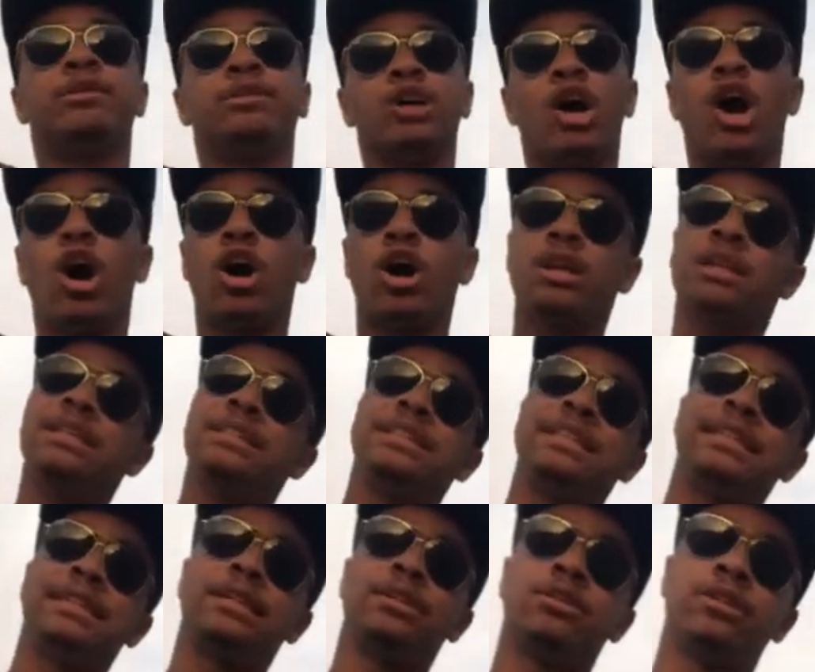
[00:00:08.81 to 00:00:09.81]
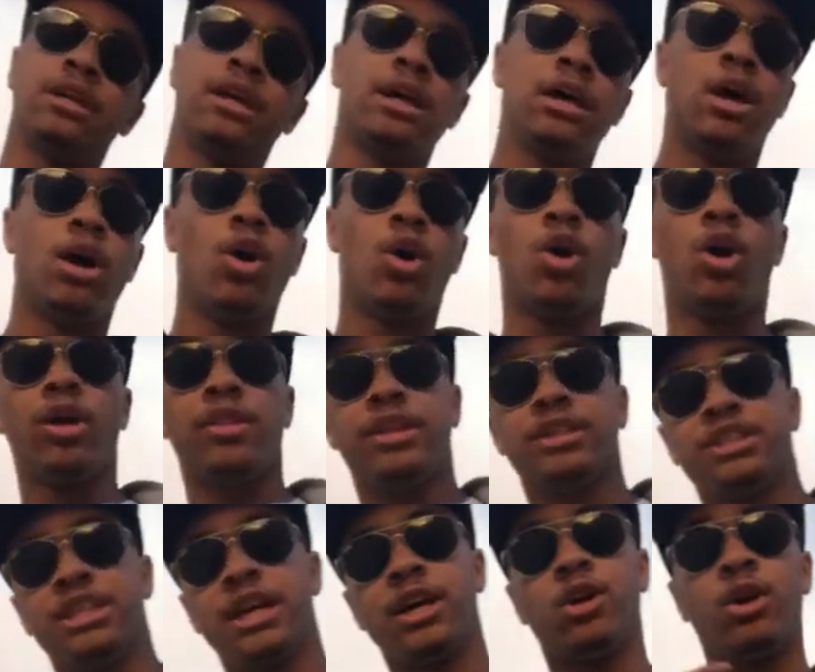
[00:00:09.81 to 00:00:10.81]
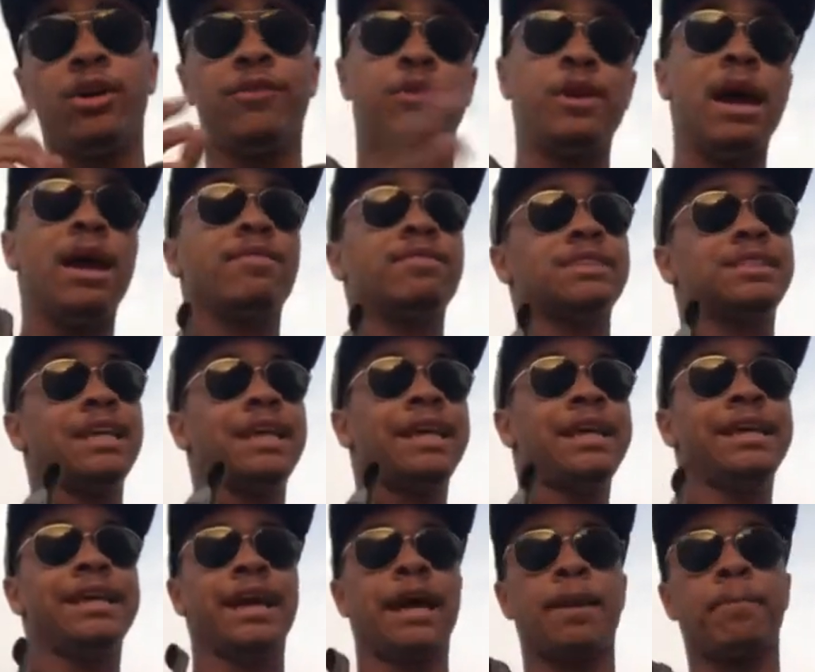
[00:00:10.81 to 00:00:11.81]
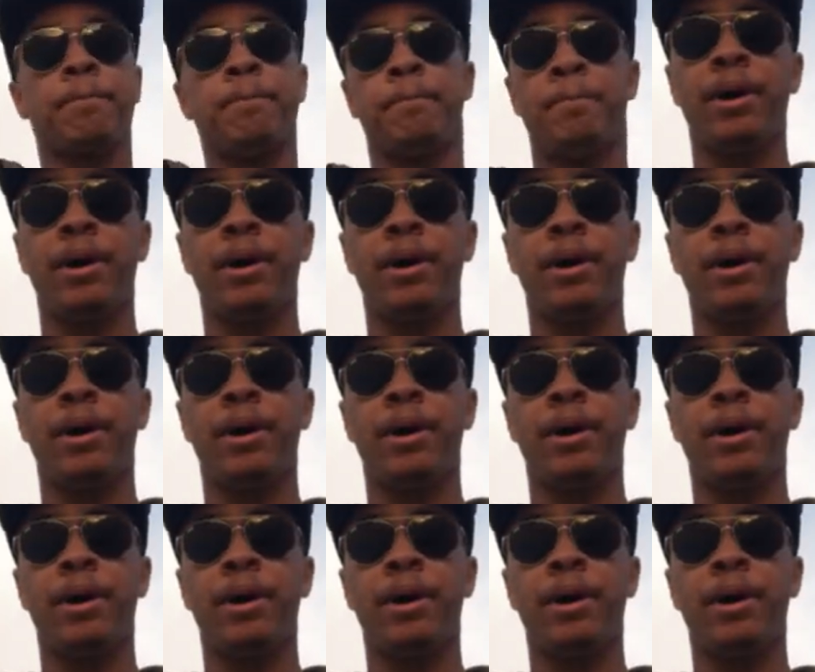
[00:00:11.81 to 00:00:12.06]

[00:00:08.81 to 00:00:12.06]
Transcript: It's already down on the channel if you haven't seen it yet.